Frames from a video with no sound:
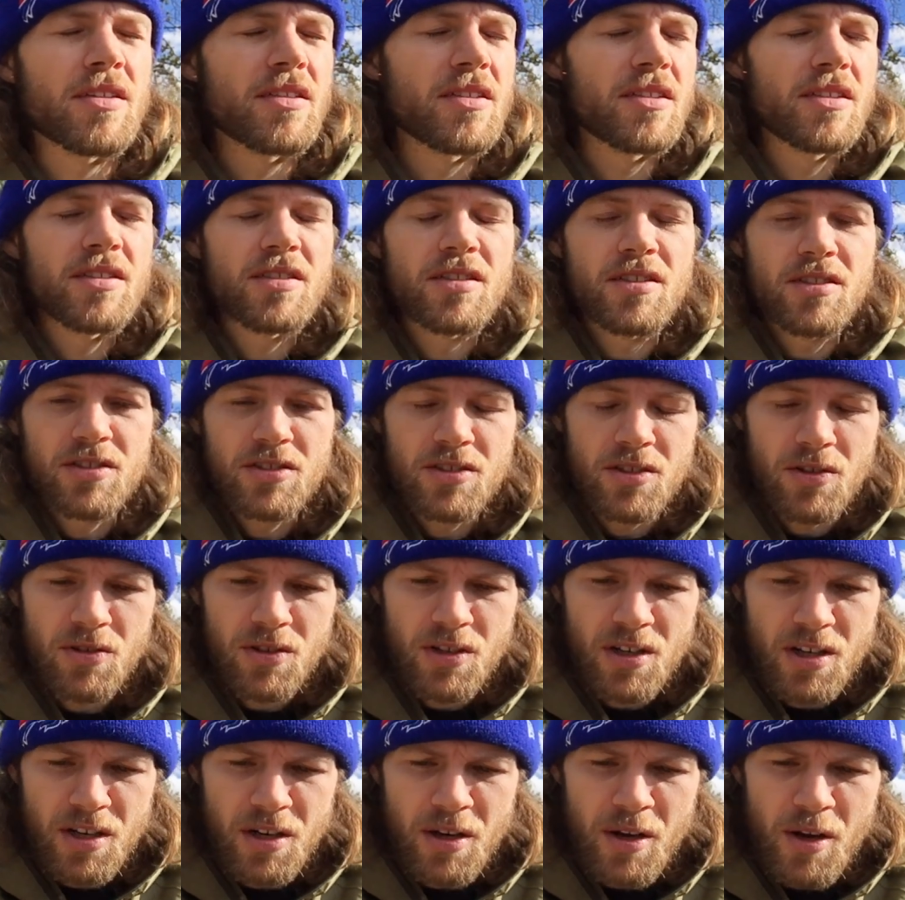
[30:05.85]
He's just so
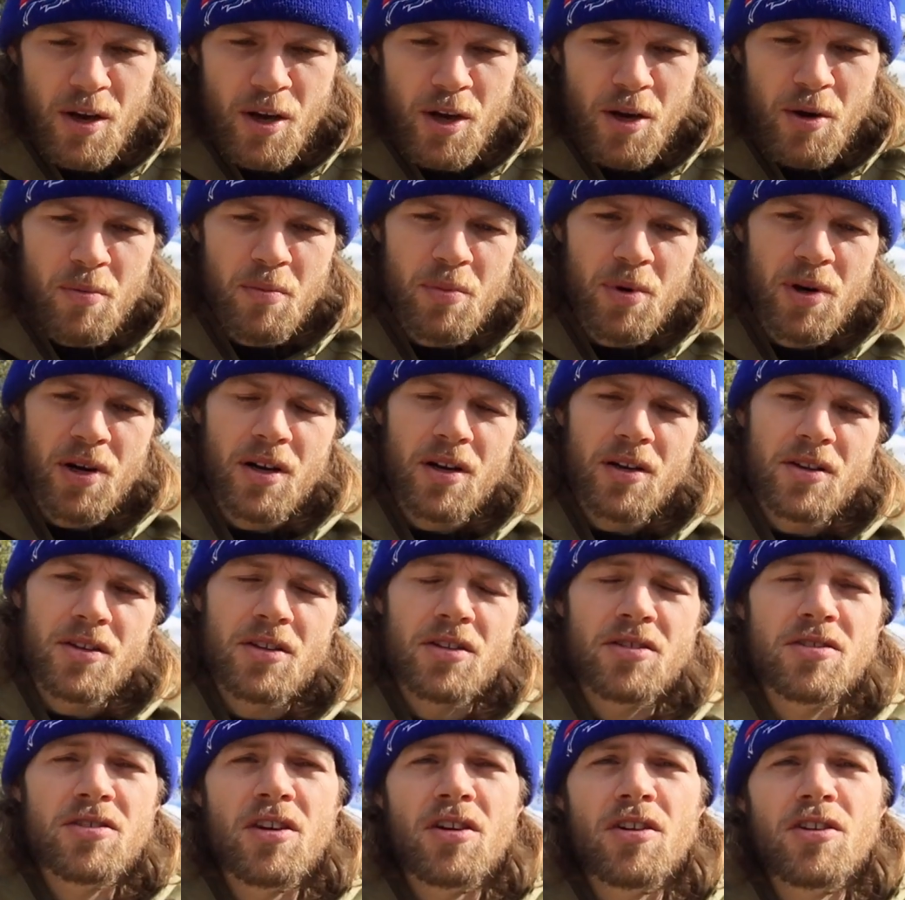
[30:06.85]
good. But
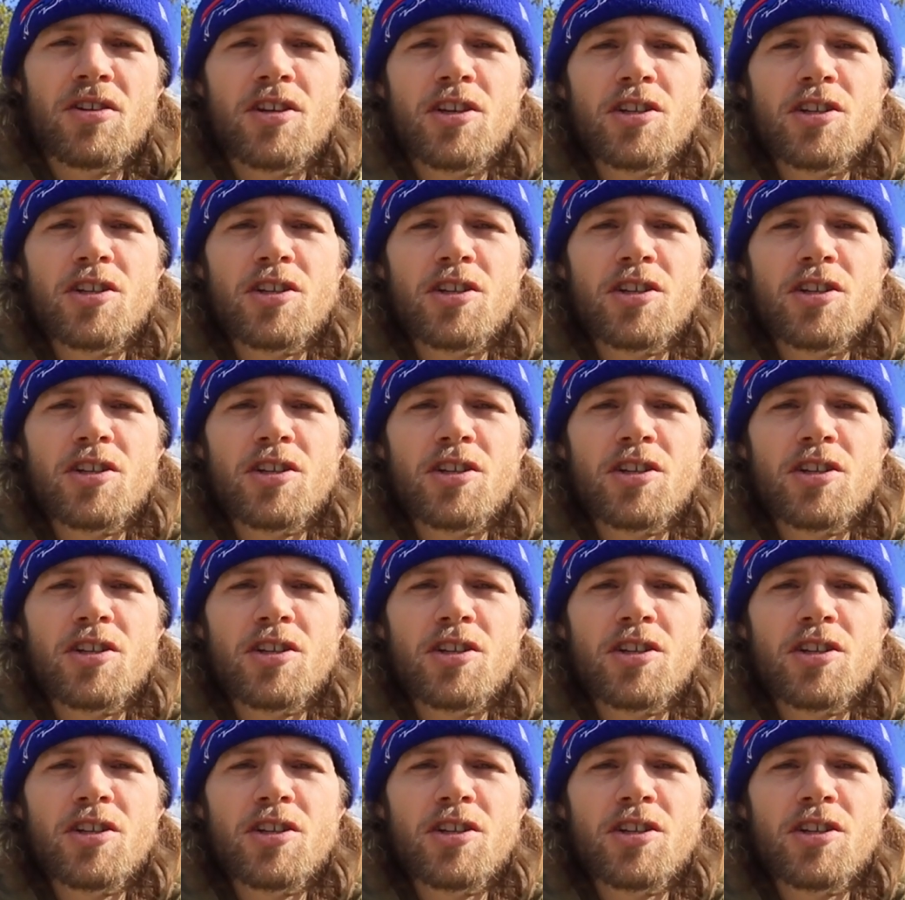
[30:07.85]
the song